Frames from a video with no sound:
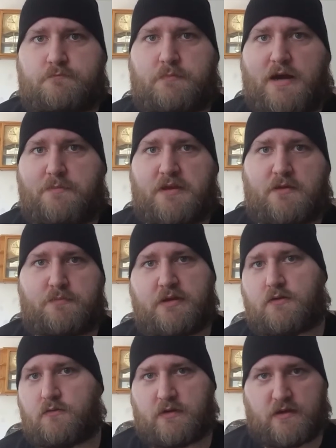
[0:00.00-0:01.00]
popping a
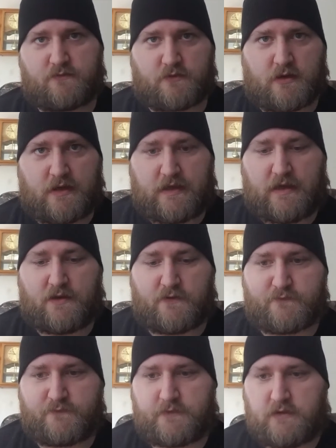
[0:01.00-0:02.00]
pill whenever I
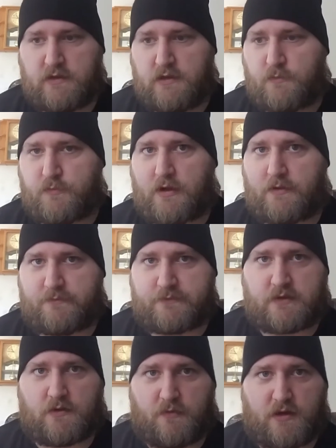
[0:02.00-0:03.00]
have problems
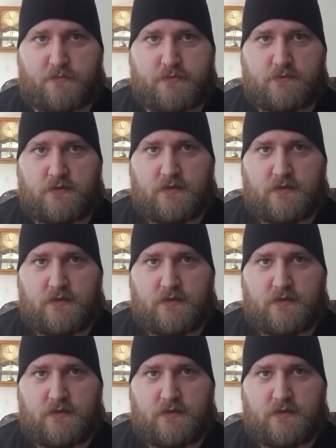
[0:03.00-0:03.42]
come up.